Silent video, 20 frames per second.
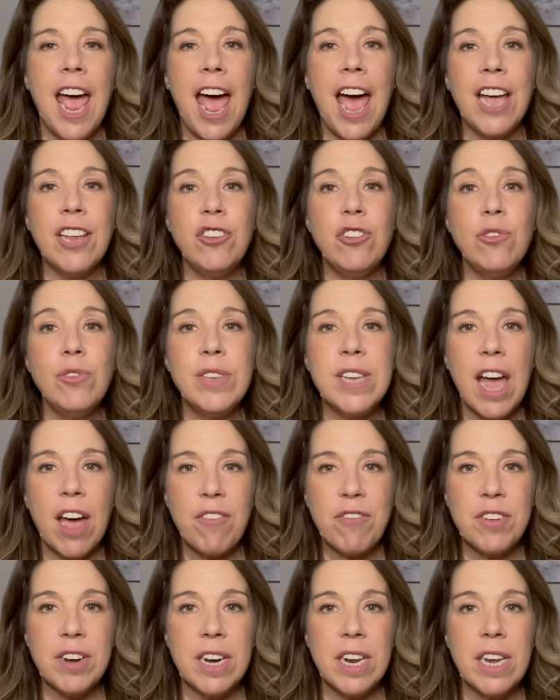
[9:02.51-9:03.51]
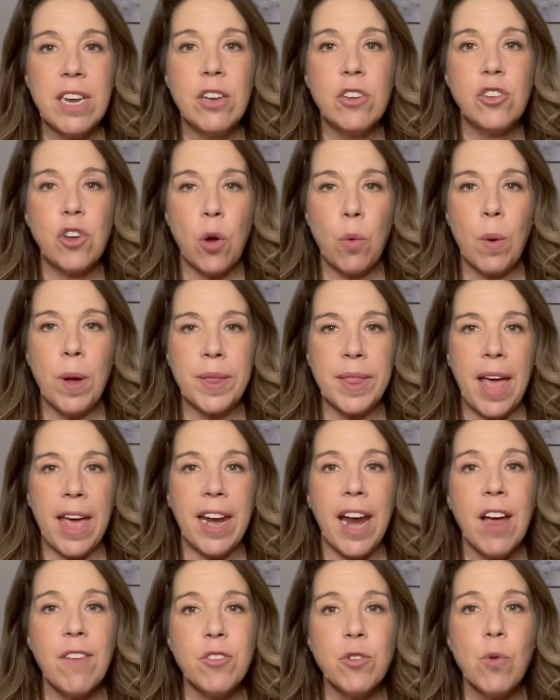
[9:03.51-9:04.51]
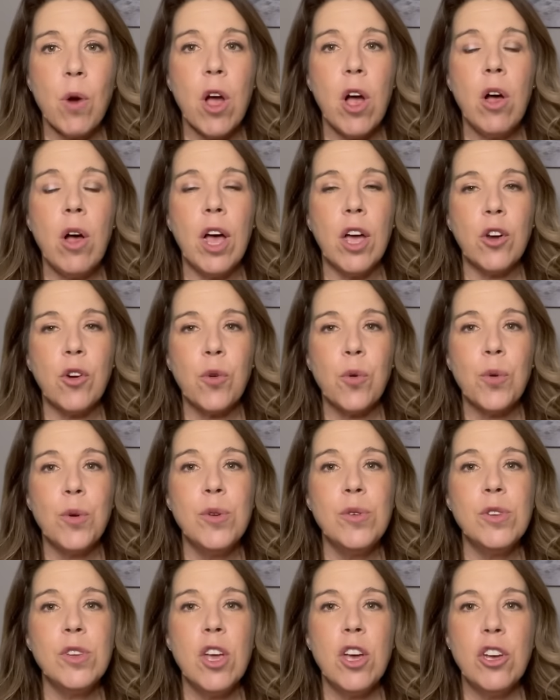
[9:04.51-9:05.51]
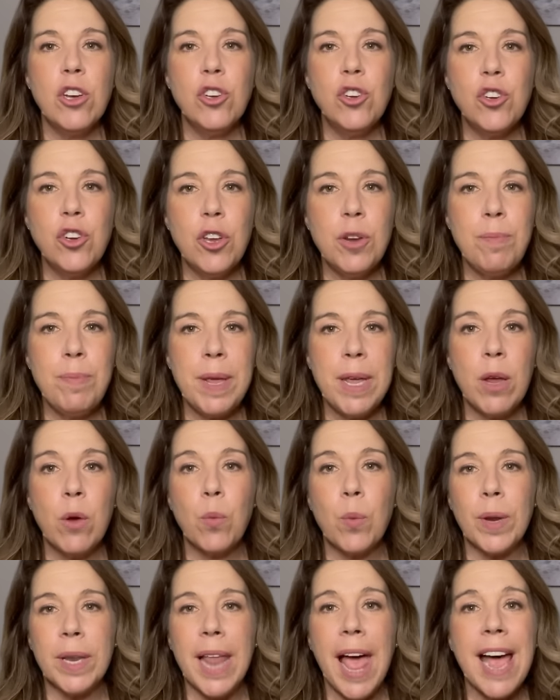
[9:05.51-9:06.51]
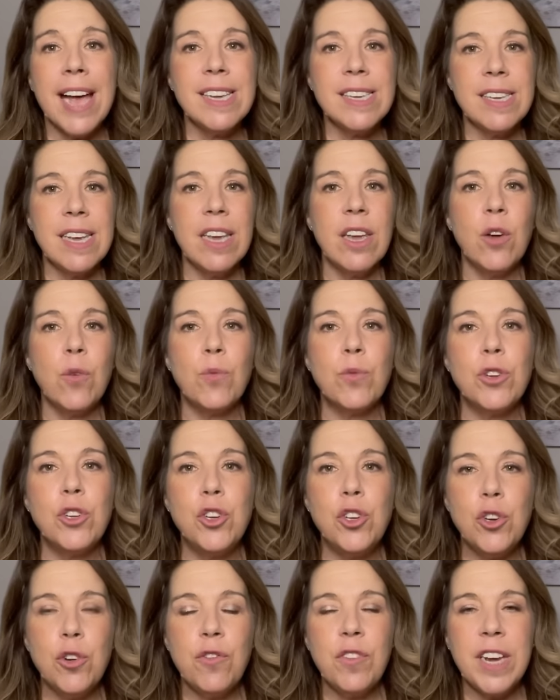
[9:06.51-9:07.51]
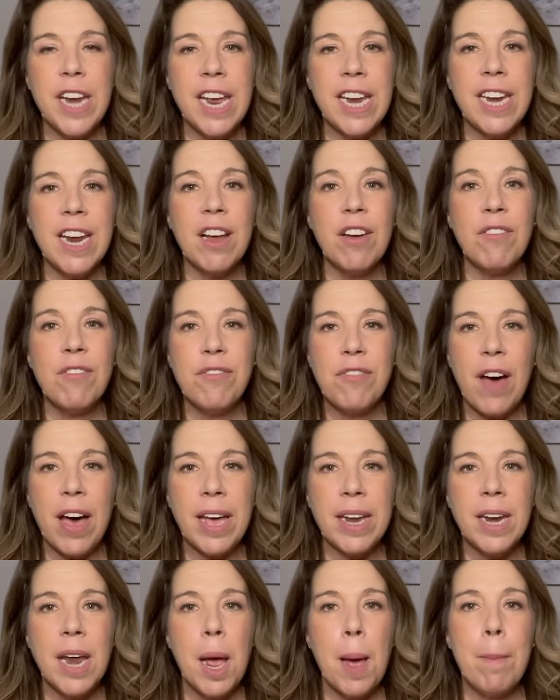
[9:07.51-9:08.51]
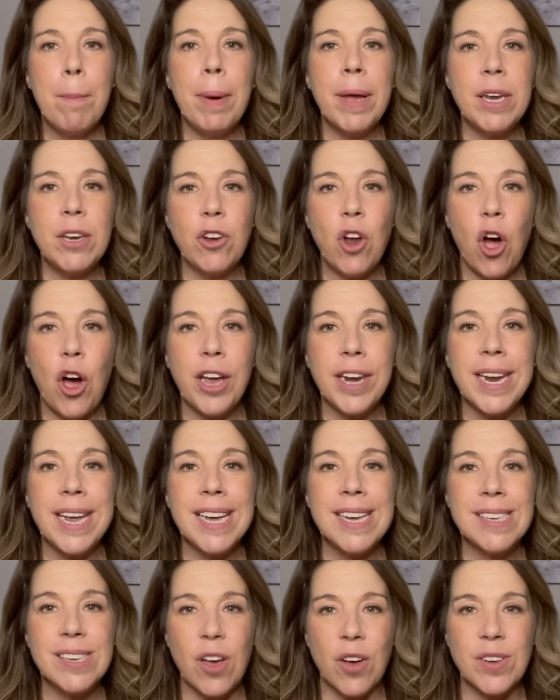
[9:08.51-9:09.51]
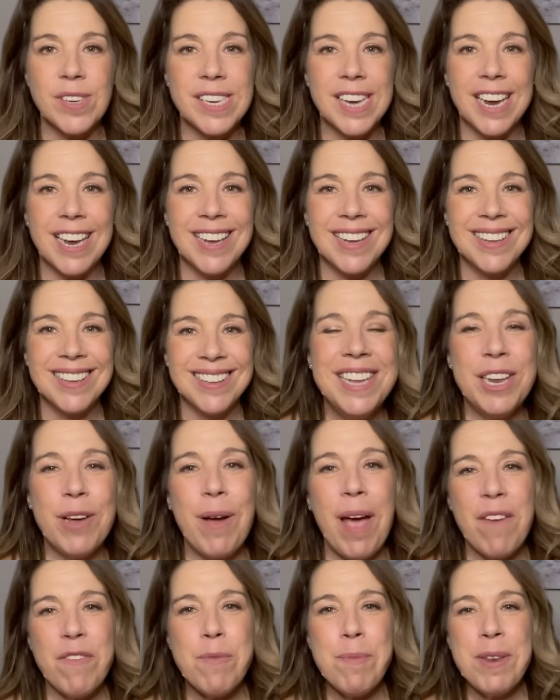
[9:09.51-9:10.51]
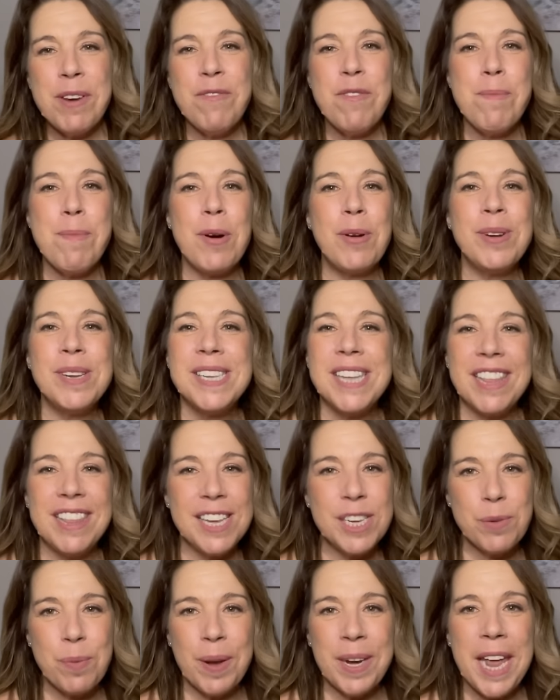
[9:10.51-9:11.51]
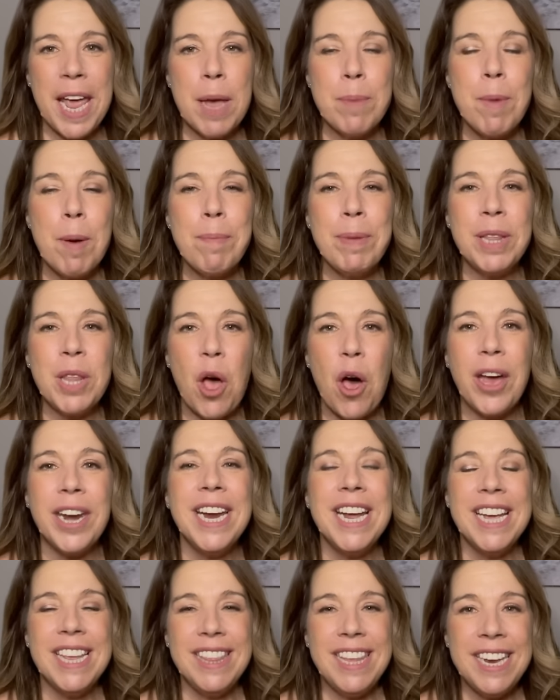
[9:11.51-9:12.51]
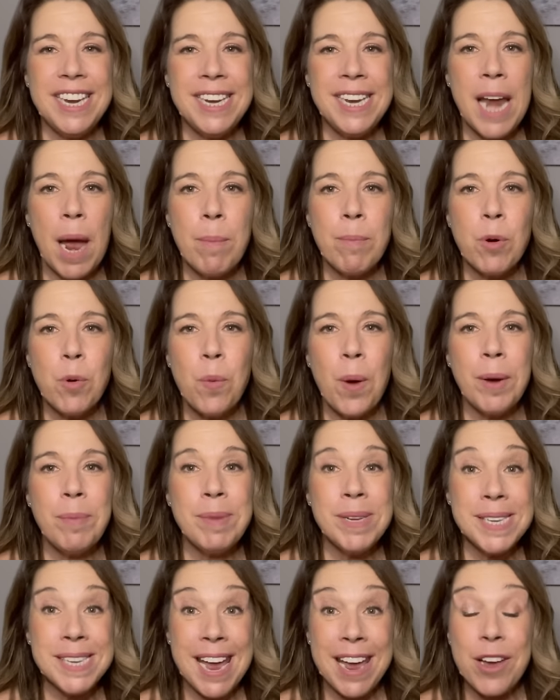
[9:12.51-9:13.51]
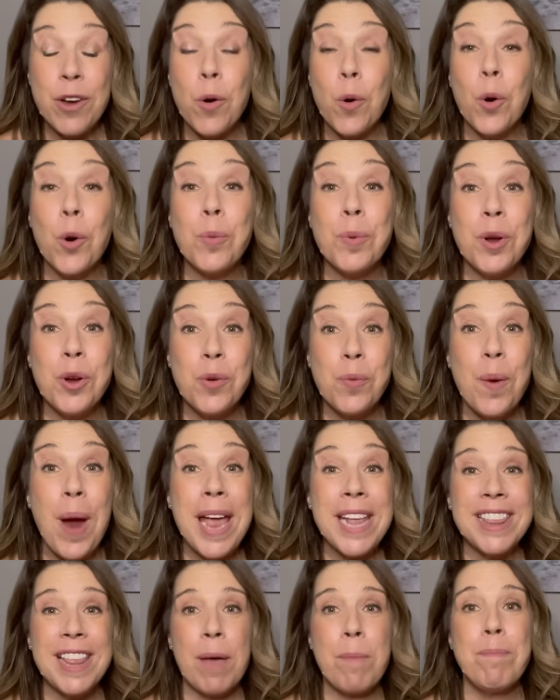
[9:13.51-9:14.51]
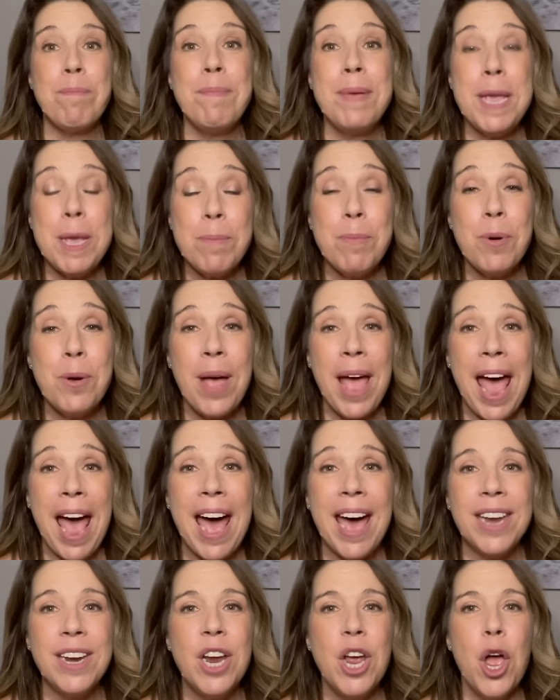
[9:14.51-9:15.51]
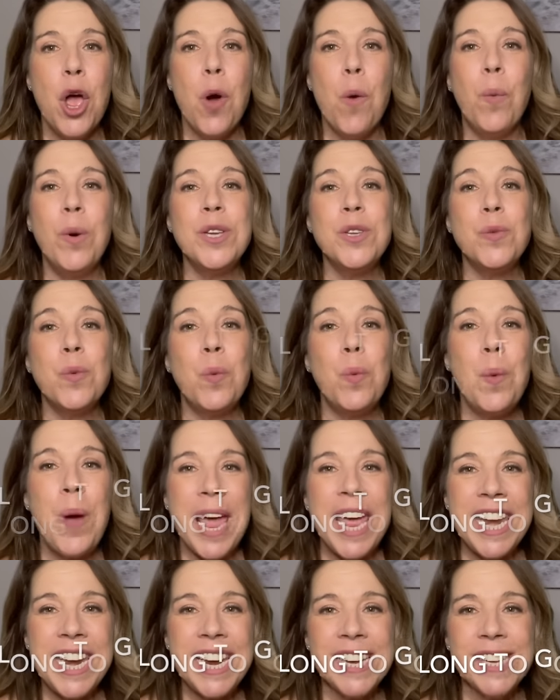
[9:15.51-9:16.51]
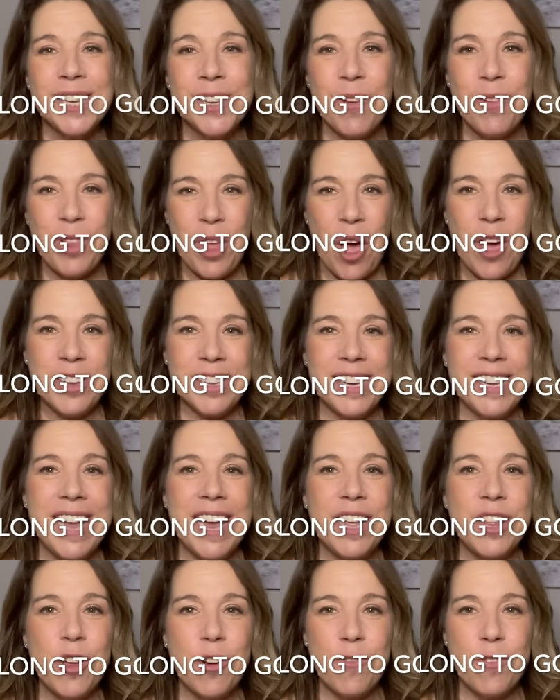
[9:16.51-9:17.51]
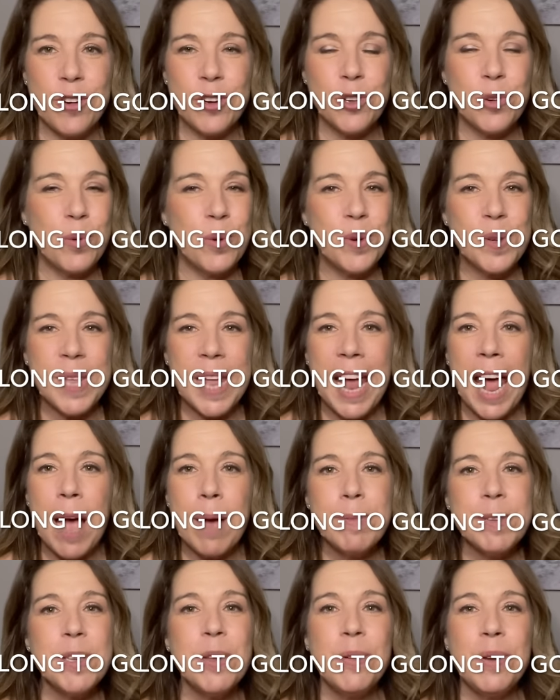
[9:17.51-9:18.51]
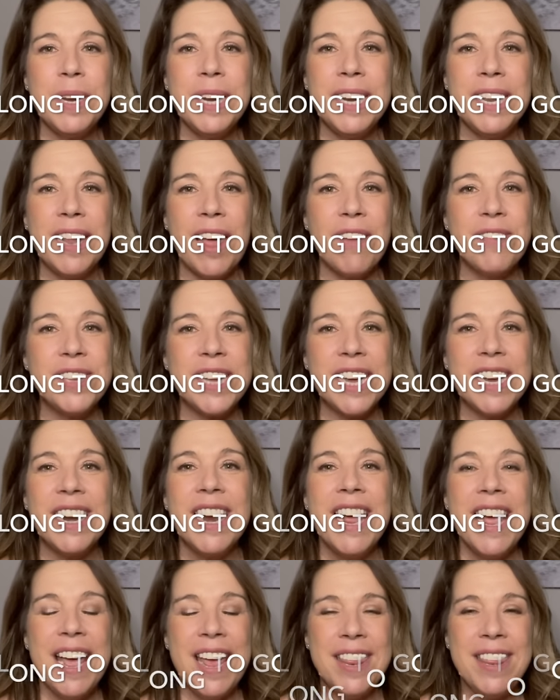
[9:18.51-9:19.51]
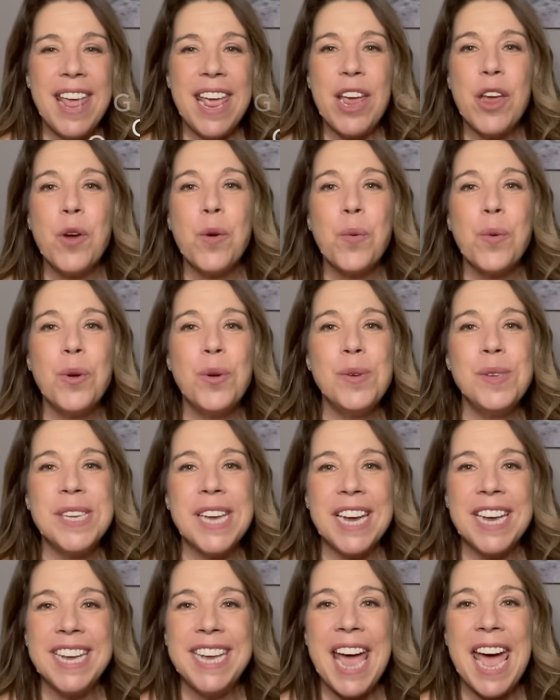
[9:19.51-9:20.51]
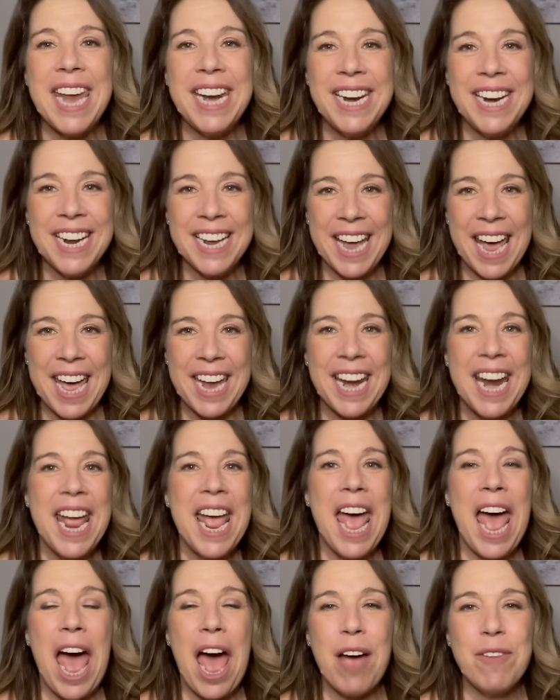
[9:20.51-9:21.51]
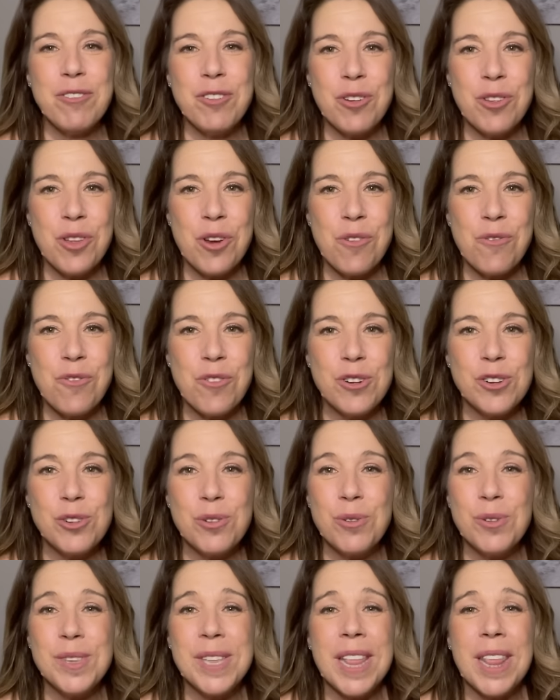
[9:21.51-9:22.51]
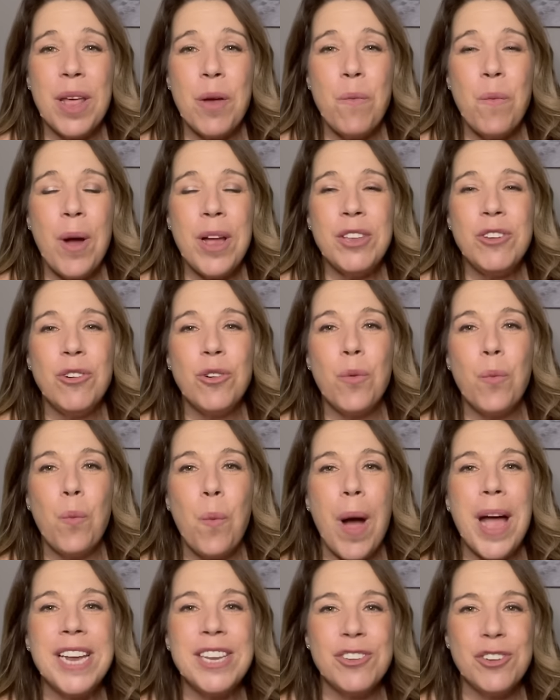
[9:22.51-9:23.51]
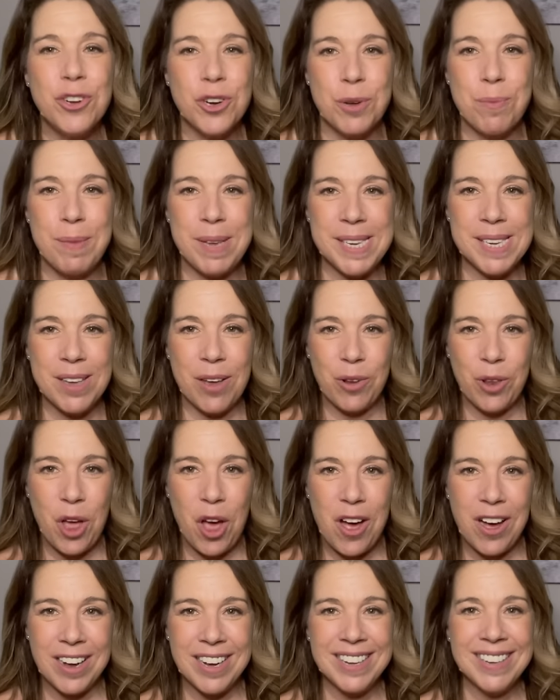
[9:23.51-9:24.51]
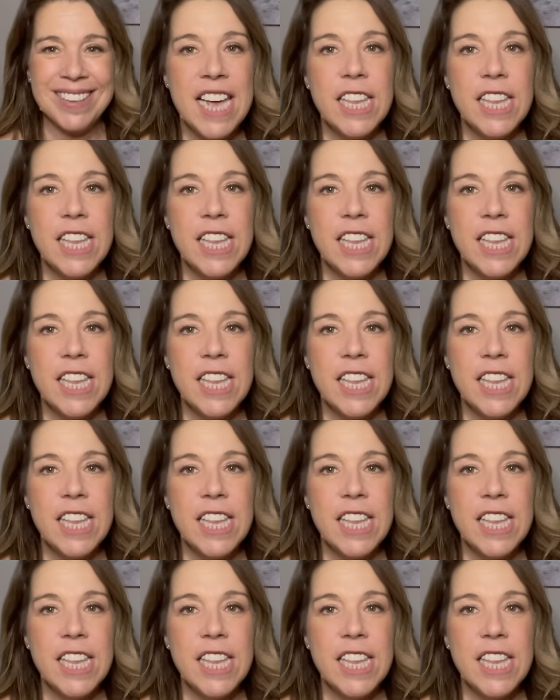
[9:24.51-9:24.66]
And you definitely don't want that. After all, a cruise should be relaxing, rejuvenating, fun, but not exhausting. Now, I have a bit of a bonus, and this one came up a lot. The number one mistake or regret that people had was waiting so long to take their first cruise. They absolutely loved it. They cruised again and again after their first cruise, and they wondered, what took me so long?